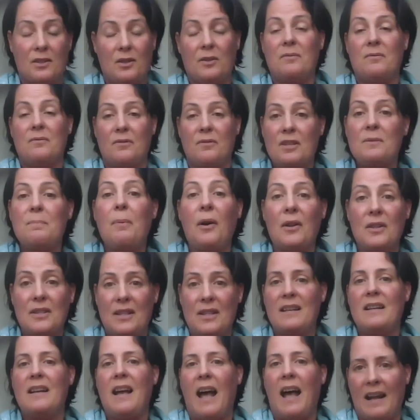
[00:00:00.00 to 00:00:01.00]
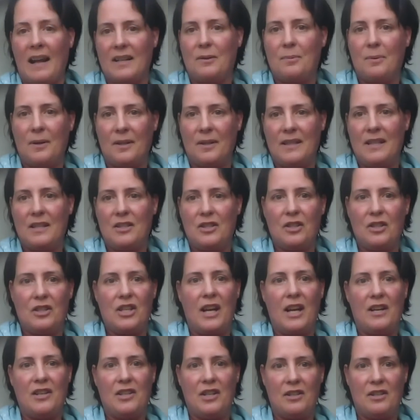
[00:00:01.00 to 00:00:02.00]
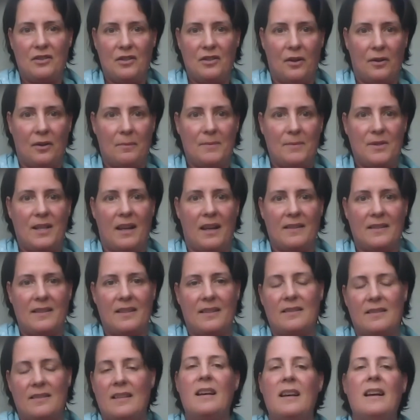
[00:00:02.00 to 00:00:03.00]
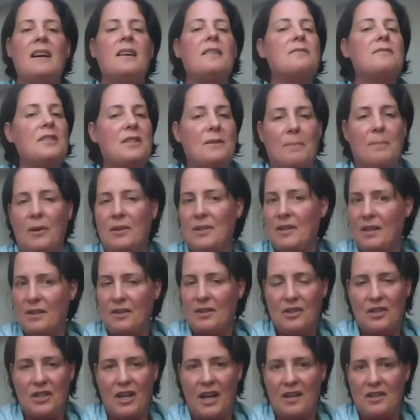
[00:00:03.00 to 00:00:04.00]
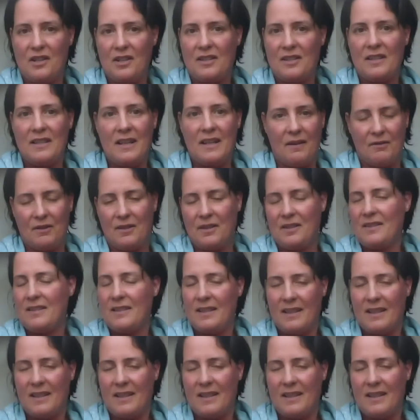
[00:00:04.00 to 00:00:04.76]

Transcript: responding adequately to changing circumstances, responding to changes in evidence.